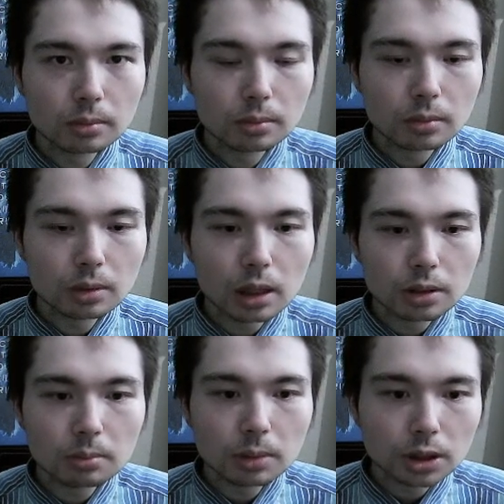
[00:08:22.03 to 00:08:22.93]
the
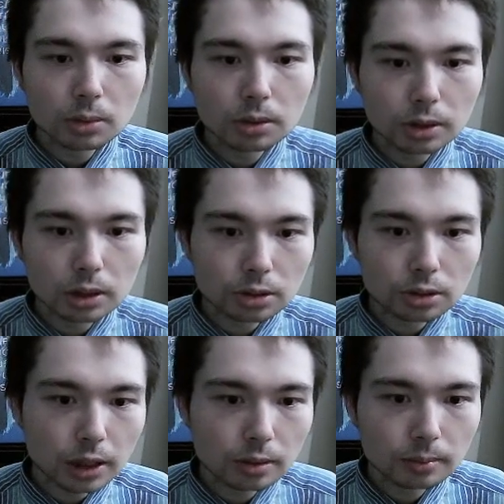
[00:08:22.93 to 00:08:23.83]
London bishop, offering a
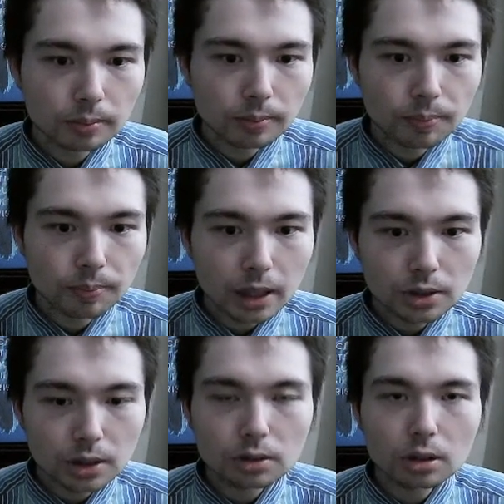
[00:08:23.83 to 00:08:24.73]
trade.
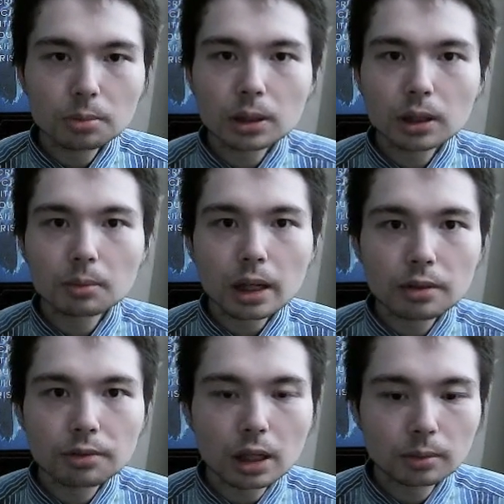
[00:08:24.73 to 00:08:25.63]
a6. Opening up the a
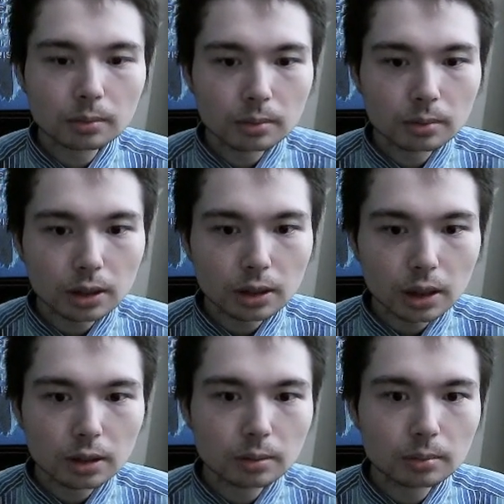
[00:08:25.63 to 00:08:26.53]
file. Take,
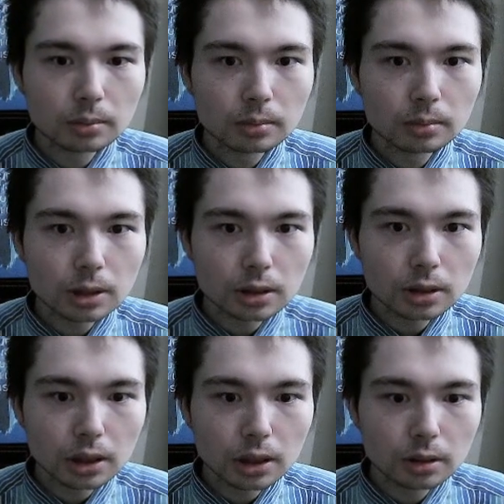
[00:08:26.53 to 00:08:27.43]
take. Take,
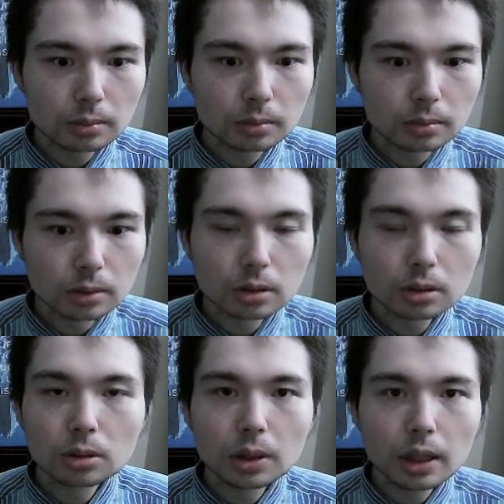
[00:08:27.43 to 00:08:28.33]
take.
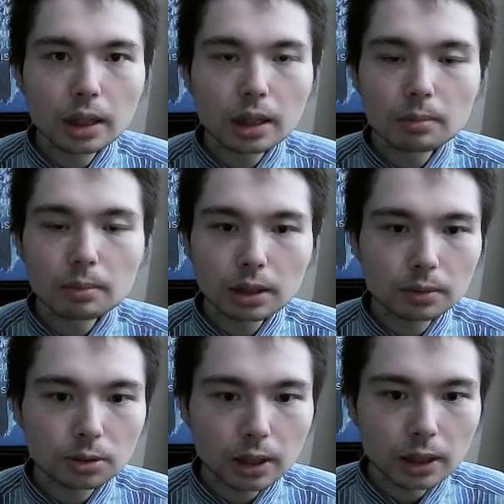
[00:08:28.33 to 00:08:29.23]
Queen a8.
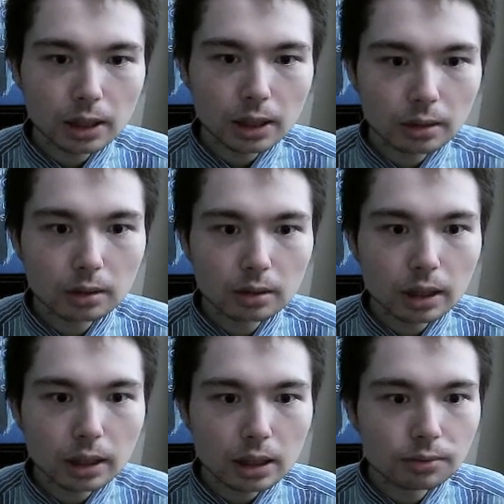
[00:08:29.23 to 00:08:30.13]
Massive trade here.
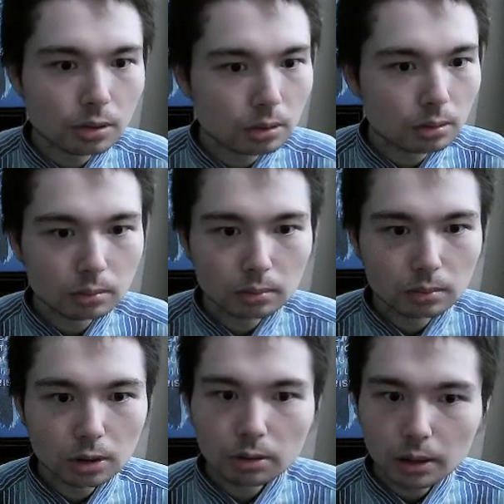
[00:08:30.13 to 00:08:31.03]
Knight e4.
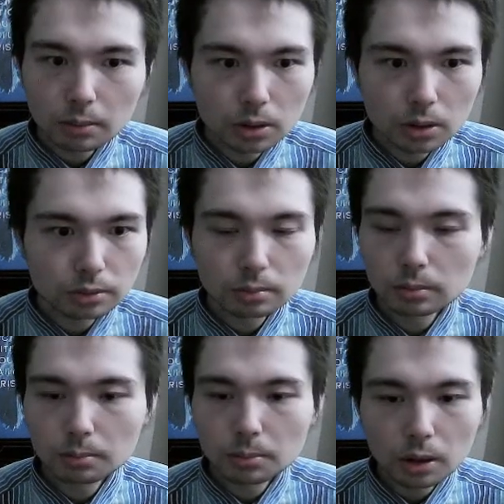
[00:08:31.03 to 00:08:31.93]
Great move.
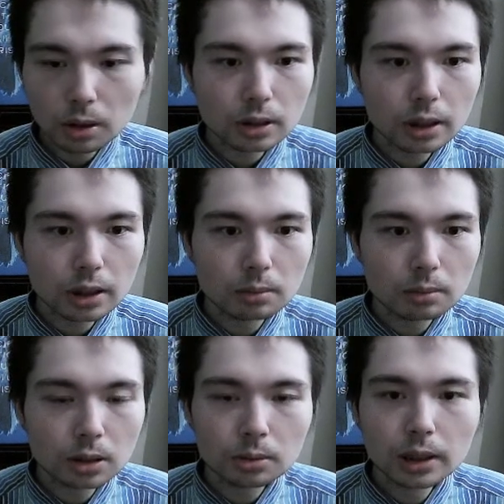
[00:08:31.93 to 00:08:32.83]
Perfect knight in the
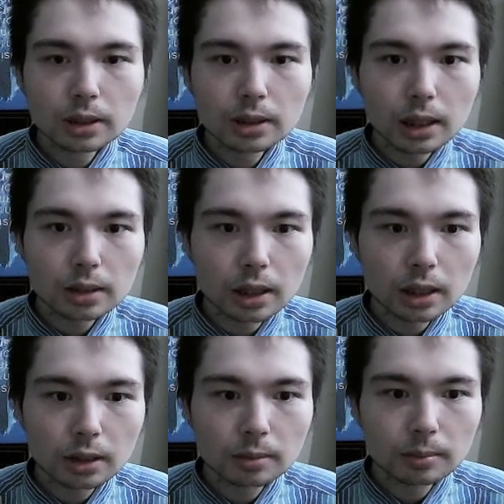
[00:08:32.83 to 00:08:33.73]
middle. Take,
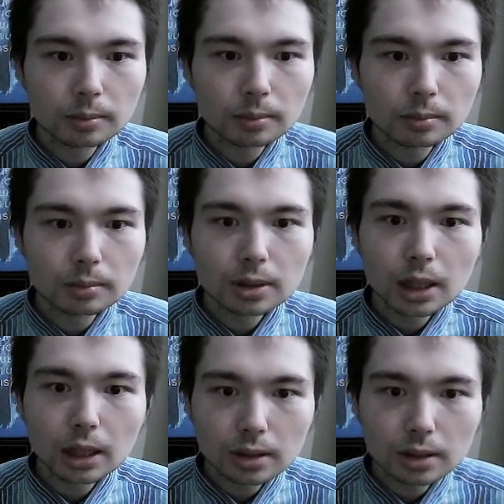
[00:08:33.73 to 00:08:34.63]
take.
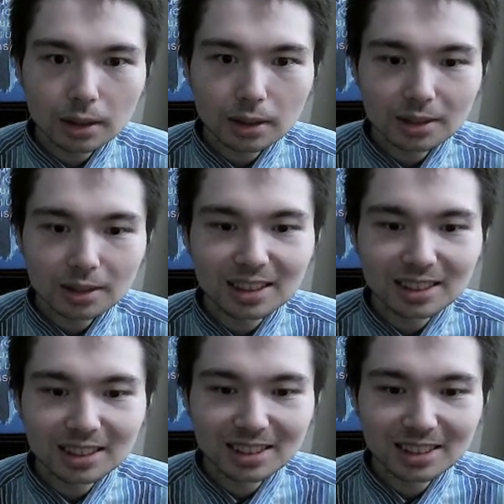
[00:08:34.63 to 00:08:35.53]
Take, take.
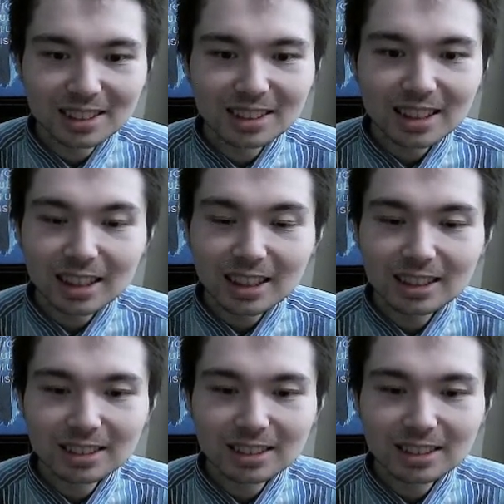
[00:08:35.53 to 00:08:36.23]
Take.